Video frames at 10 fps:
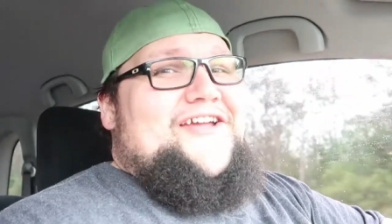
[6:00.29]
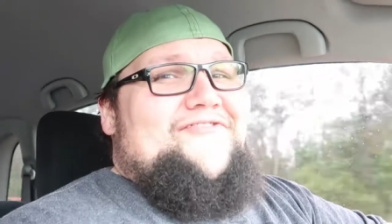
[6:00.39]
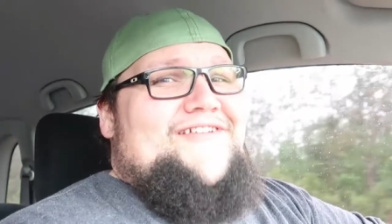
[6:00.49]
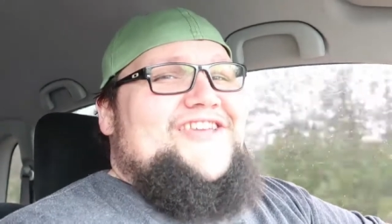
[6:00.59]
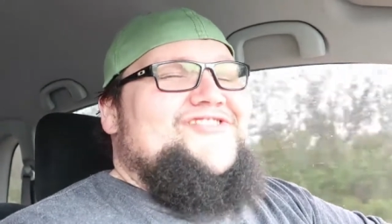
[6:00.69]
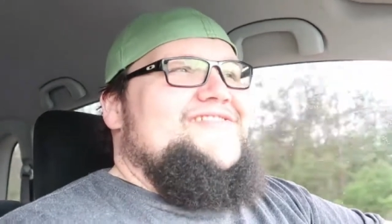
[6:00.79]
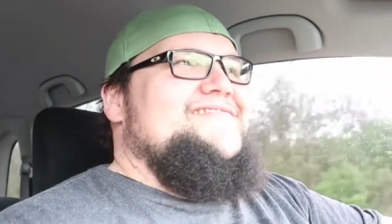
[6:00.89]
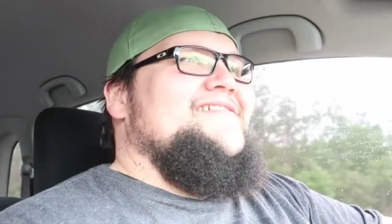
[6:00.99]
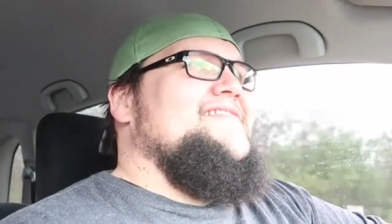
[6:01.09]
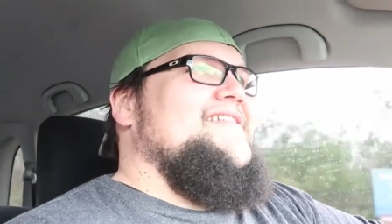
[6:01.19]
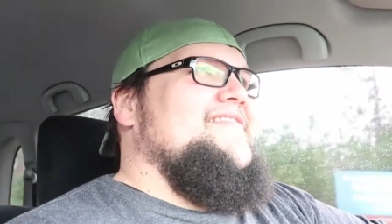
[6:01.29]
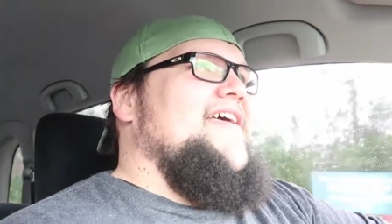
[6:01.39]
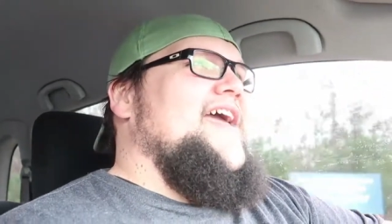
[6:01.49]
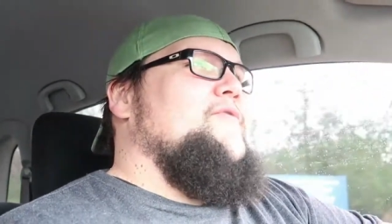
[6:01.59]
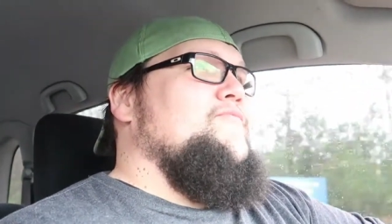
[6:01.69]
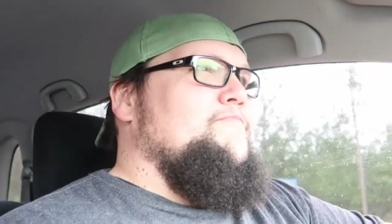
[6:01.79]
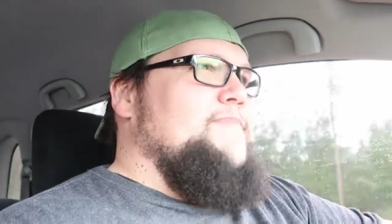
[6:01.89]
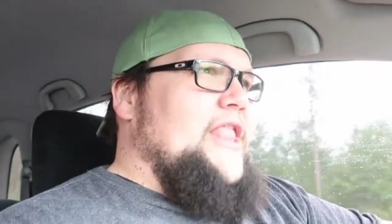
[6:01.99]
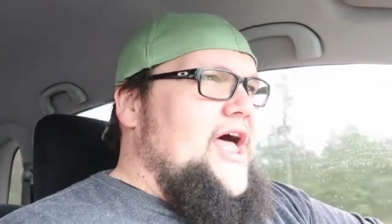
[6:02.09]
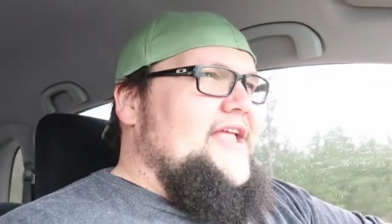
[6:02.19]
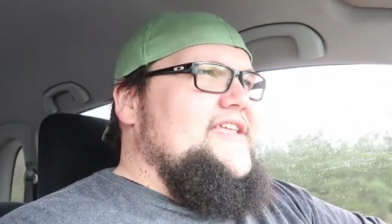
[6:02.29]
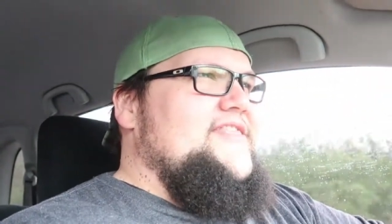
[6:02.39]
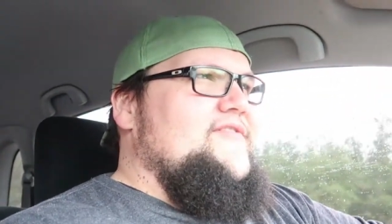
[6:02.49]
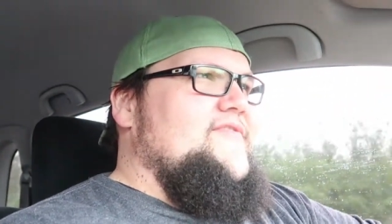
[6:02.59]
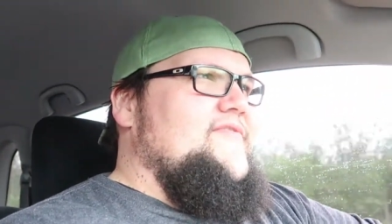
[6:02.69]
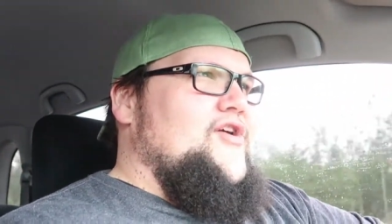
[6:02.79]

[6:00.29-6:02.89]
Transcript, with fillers: decoration because it's like blonde in the